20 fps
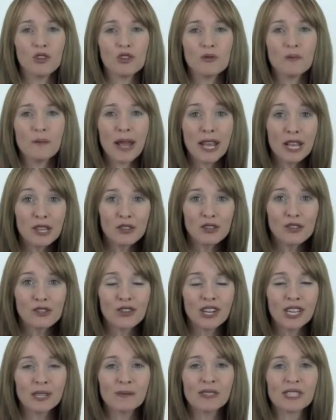which will make your
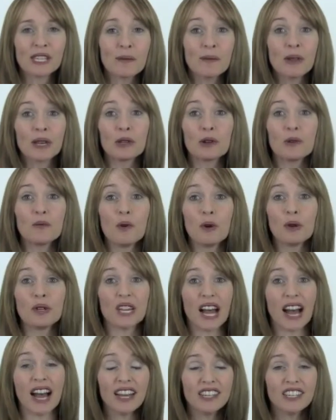dreams seem a little more
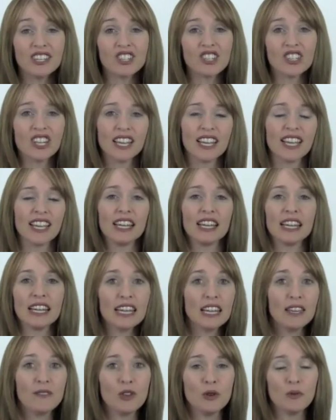tarnished and
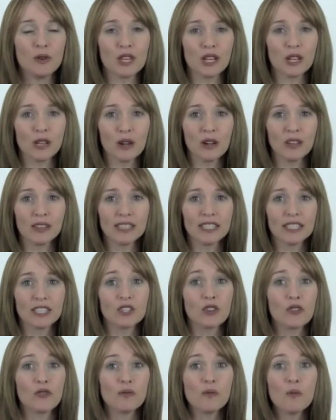leave you with a long
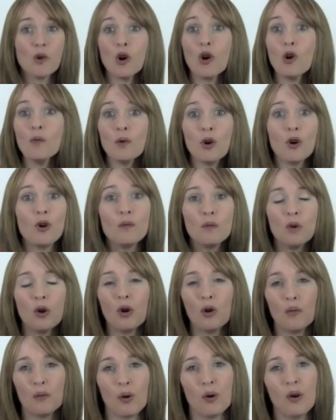list of
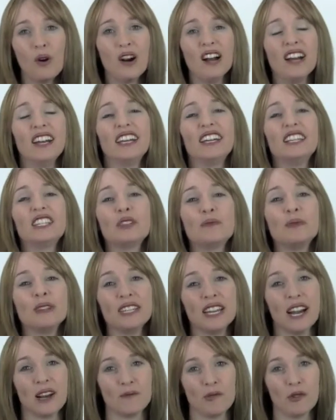more to be
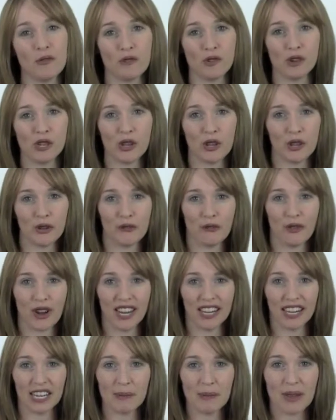done before you can
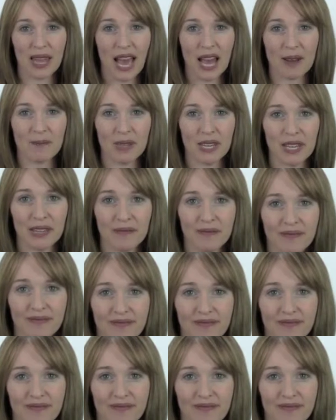finally be happy.